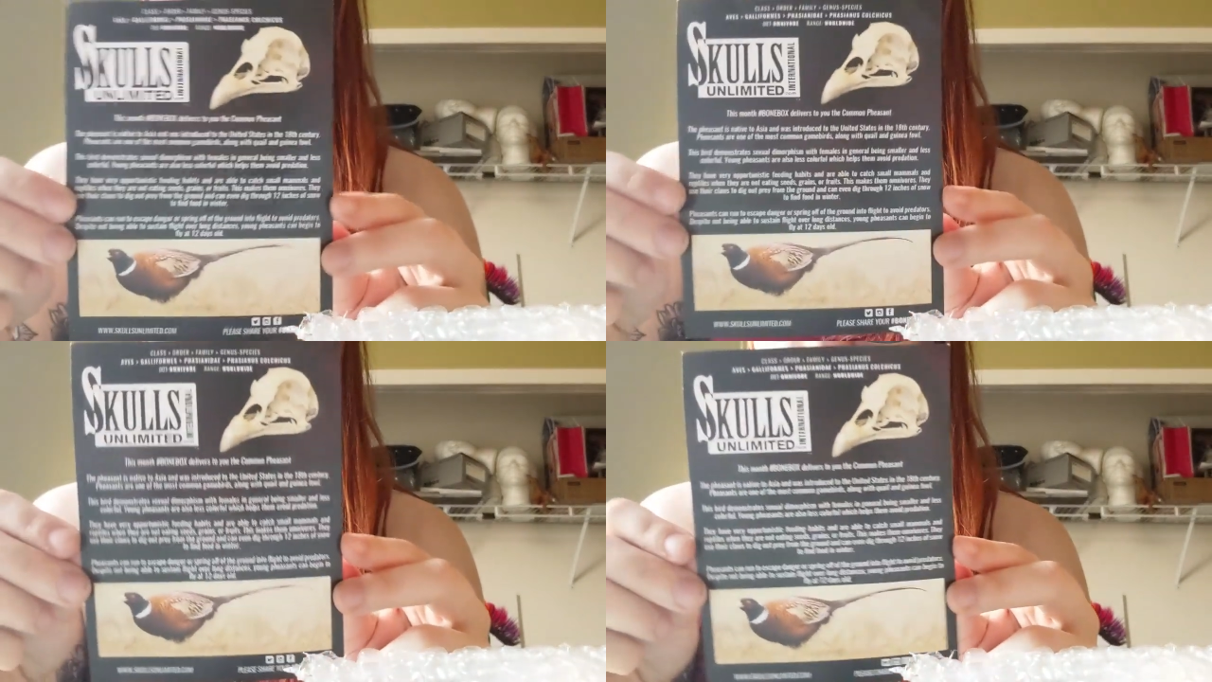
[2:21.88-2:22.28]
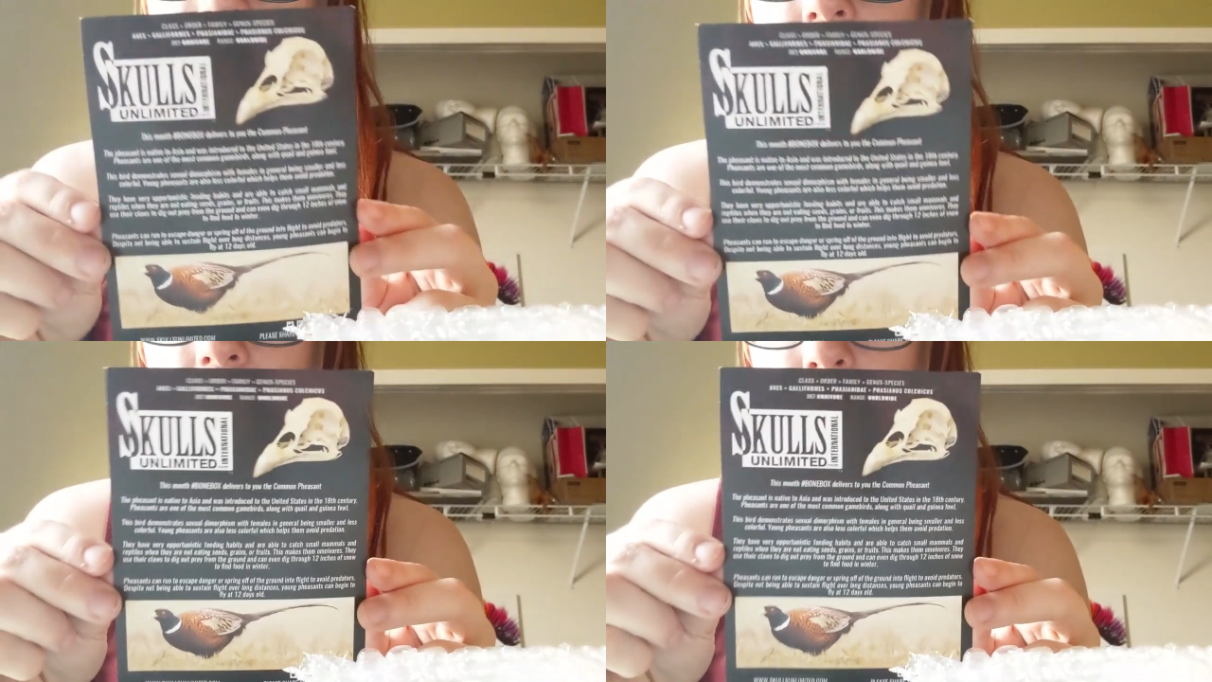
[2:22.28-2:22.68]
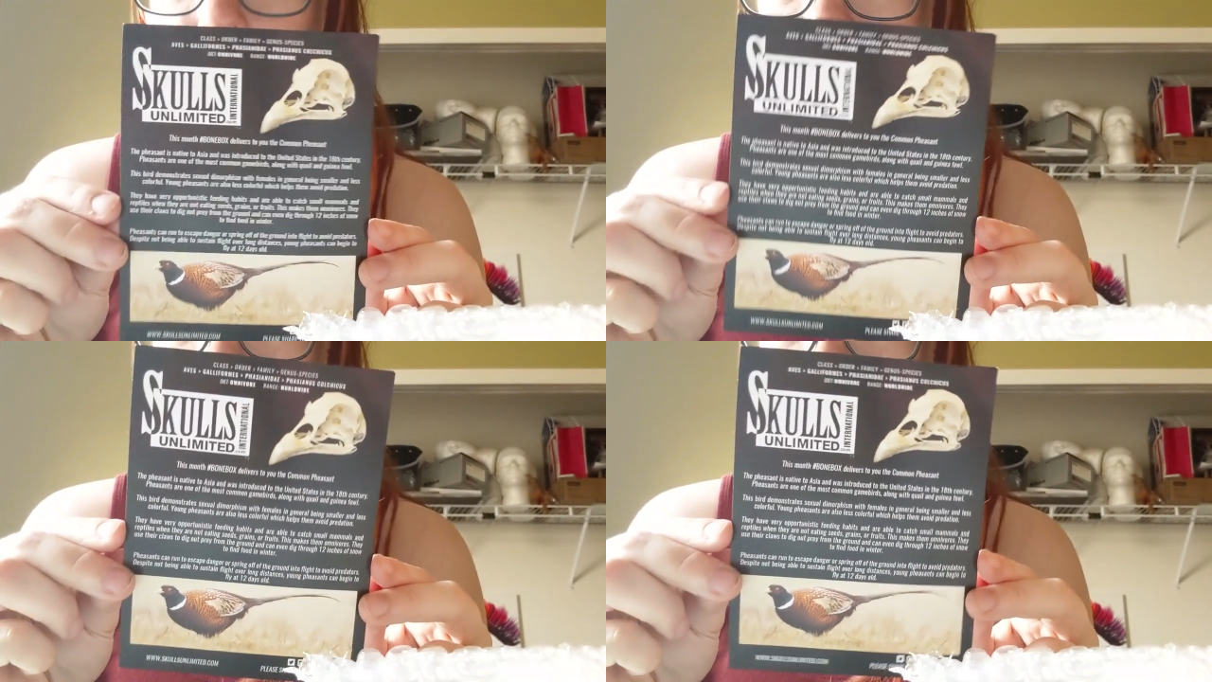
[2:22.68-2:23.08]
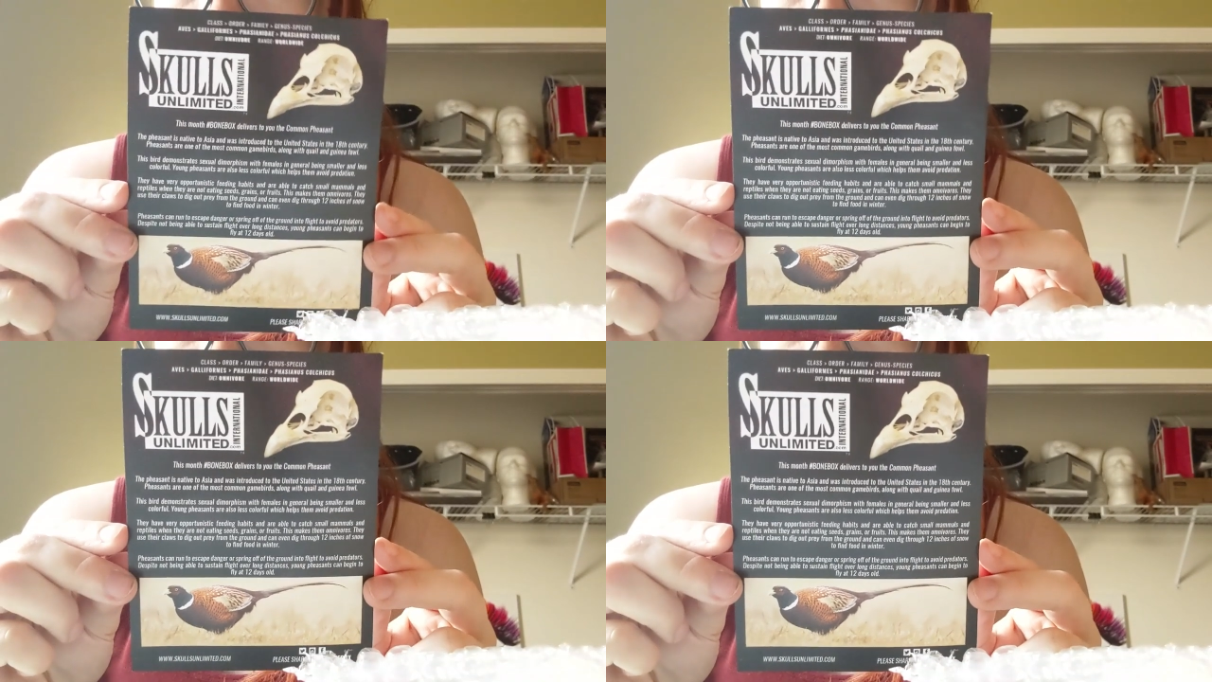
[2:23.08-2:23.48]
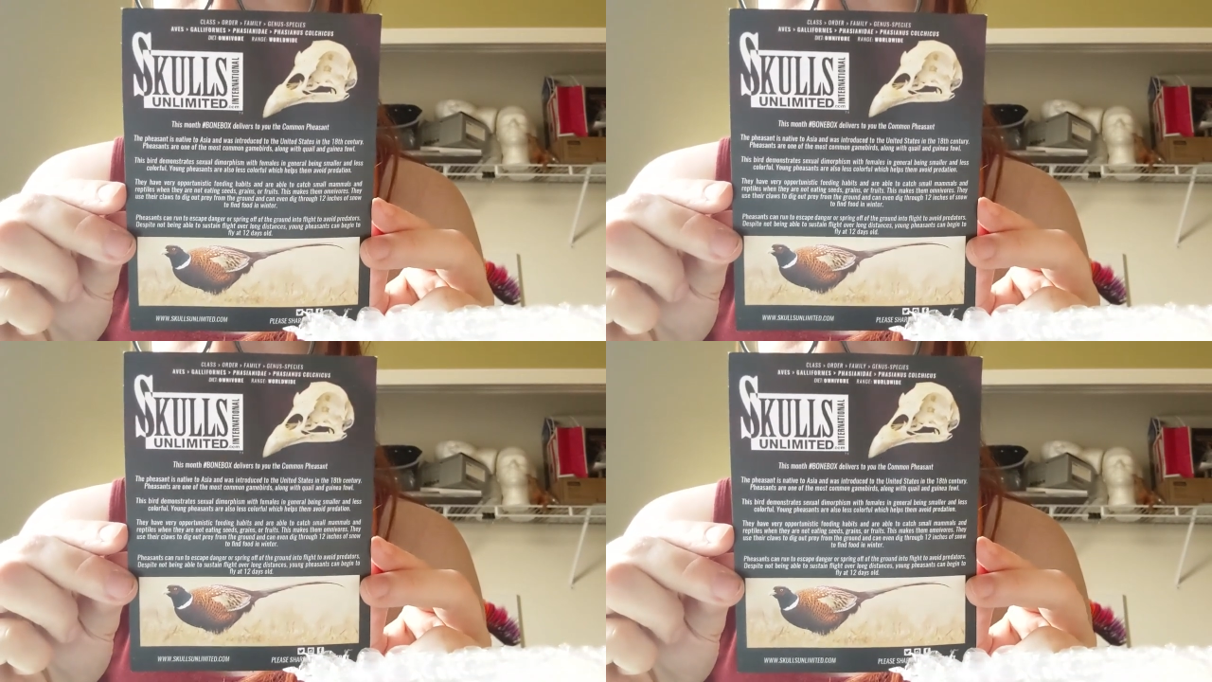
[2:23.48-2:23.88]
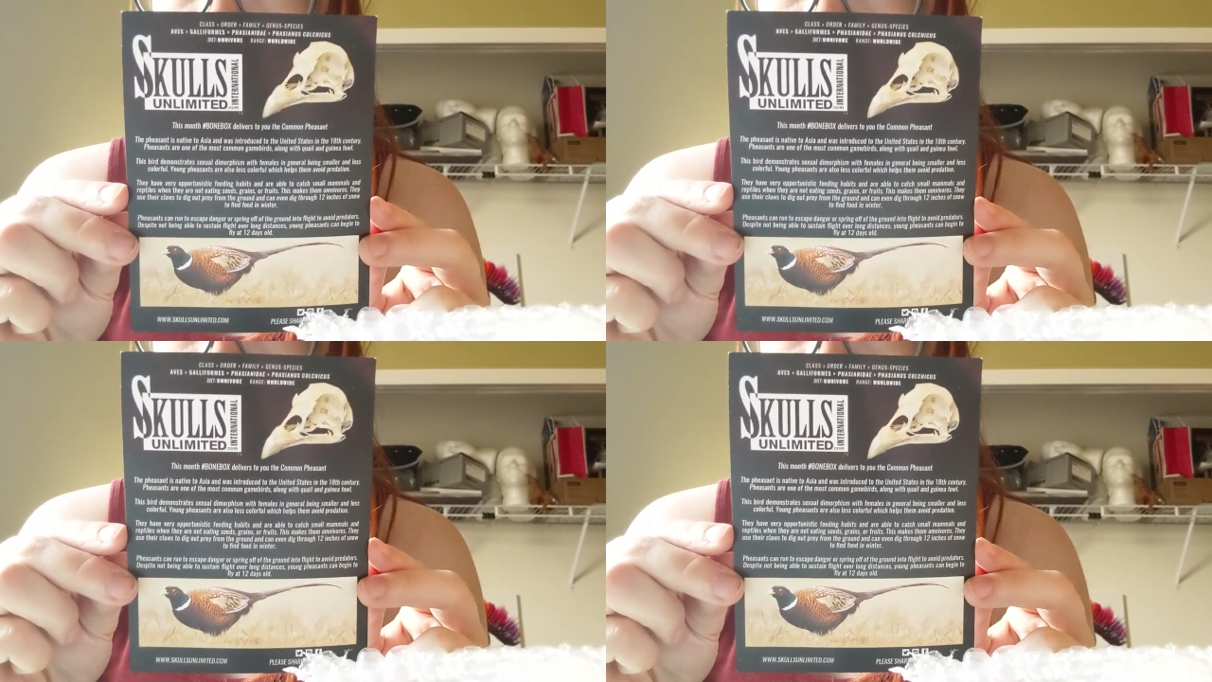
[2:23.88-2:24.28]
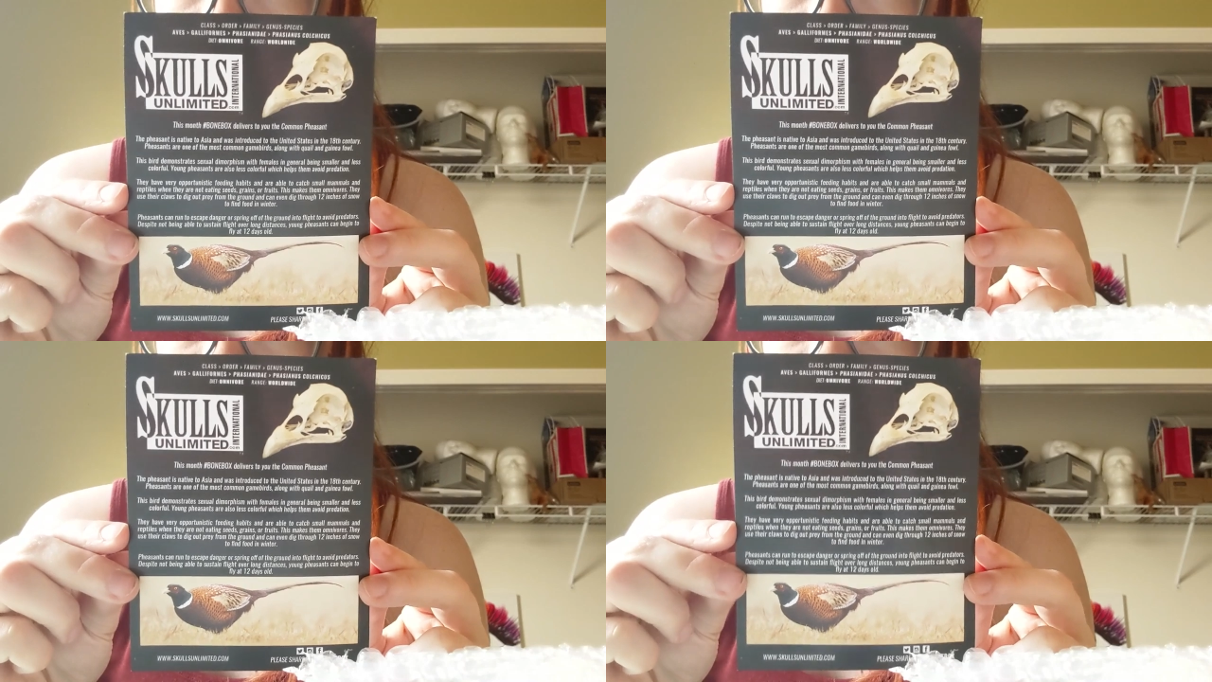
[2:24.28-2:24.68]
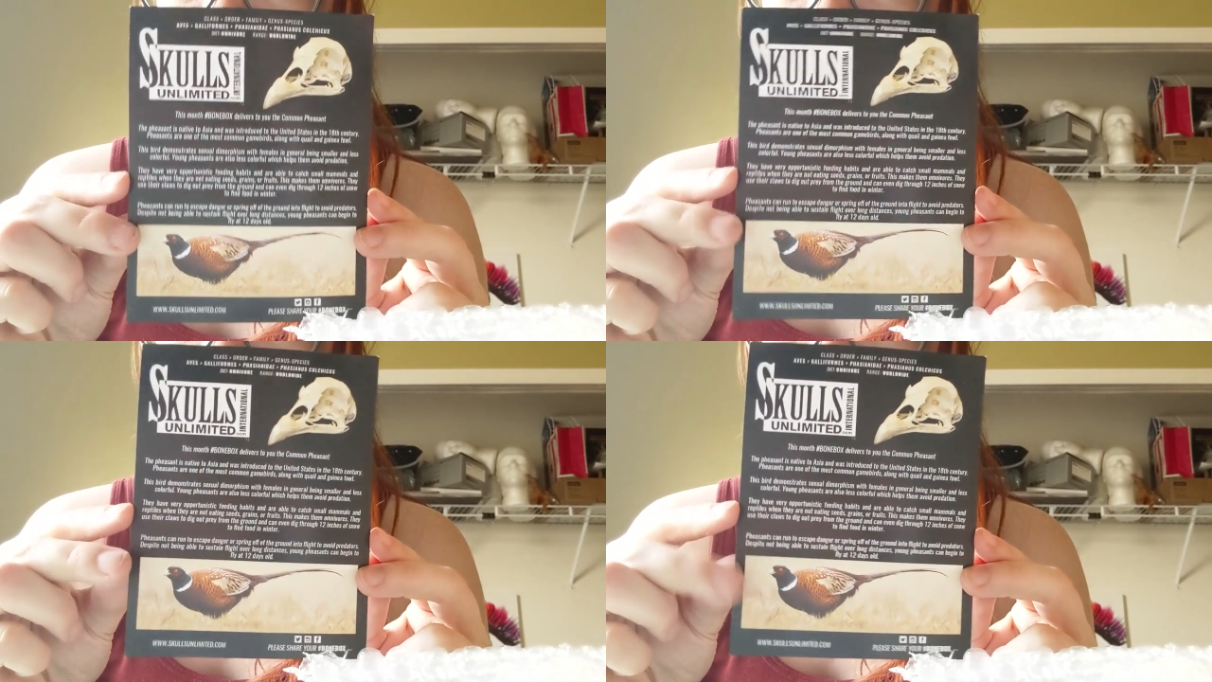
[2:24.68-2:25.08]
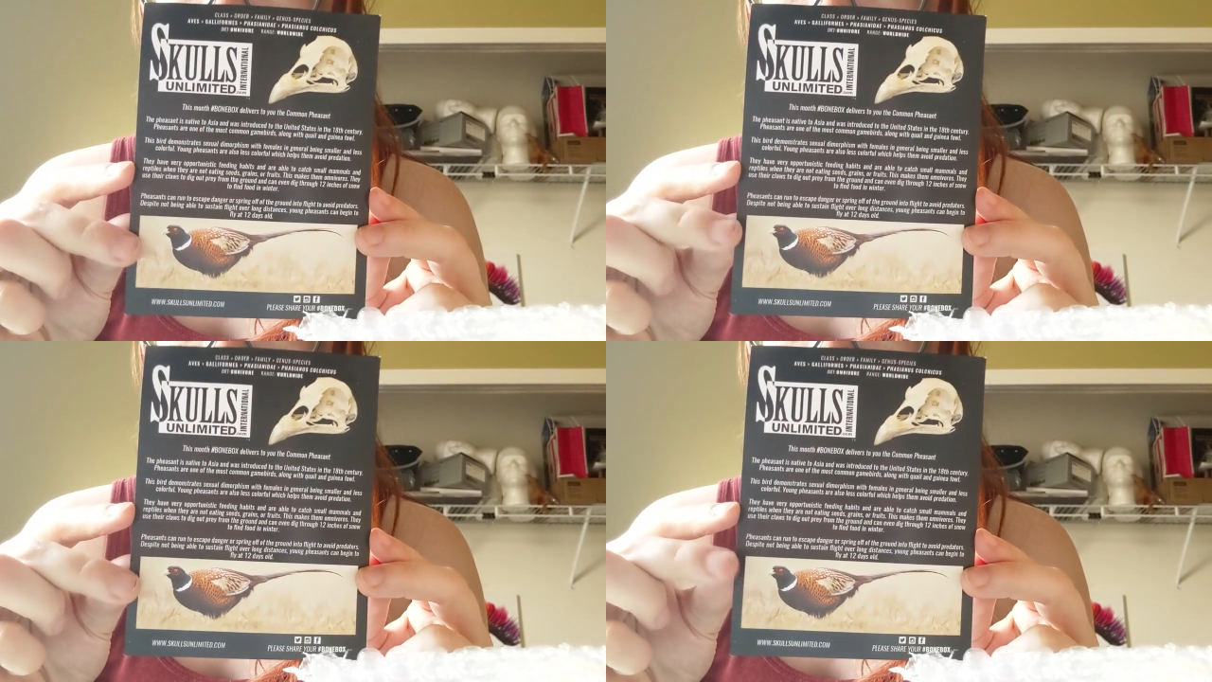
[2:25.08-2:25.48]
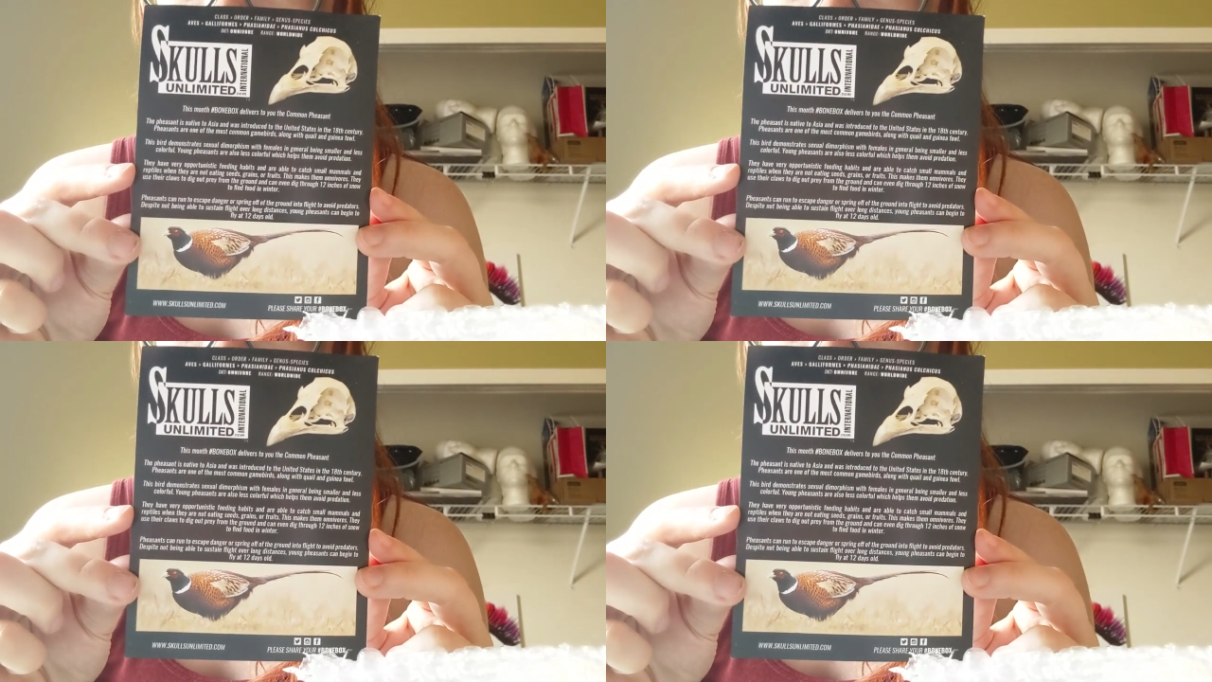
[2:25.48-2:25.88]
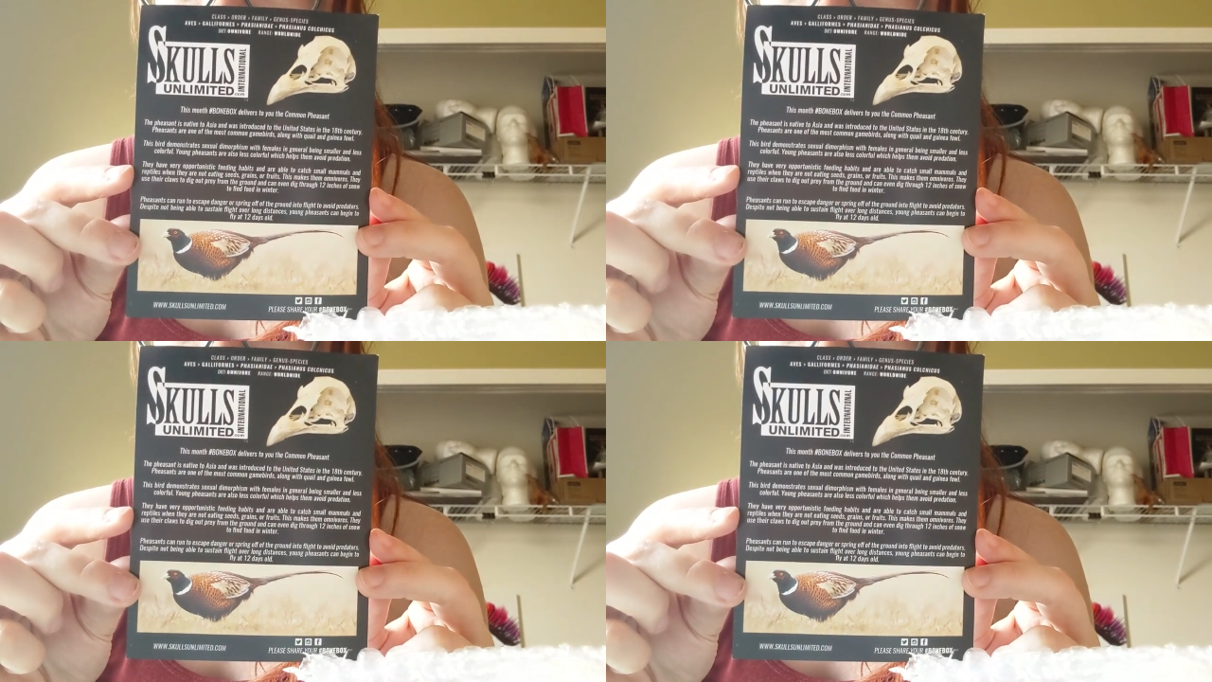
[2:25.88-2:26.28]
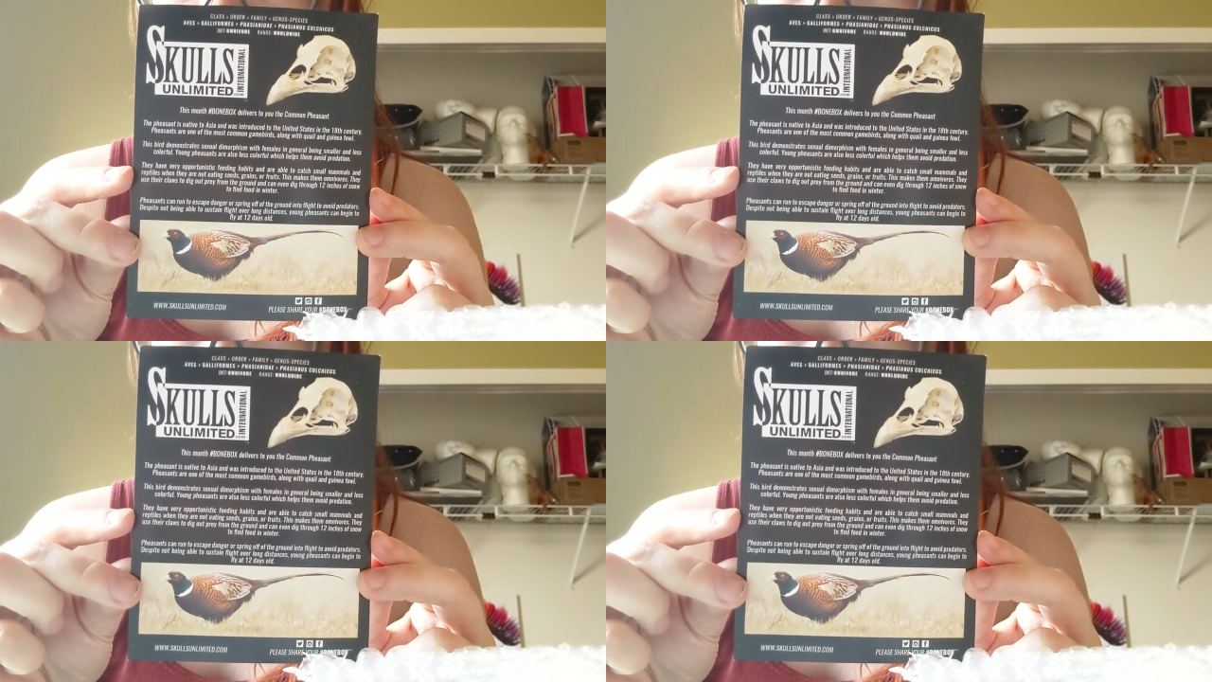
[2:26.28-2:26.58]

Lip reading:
(no speaker visible)